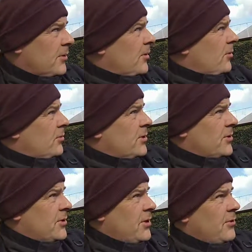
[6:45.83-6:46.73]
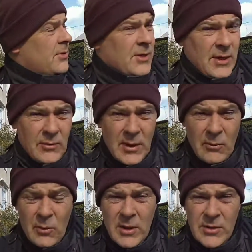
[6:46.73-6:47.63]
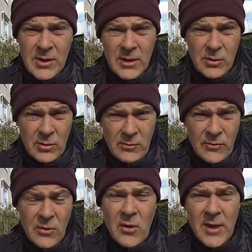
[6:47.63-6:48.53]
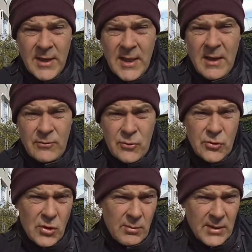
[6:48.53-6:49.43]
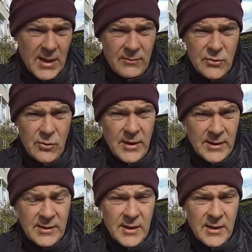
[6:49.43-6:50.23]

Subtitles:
all this geoengineering, what is not good for, and it has to stop, it has to end.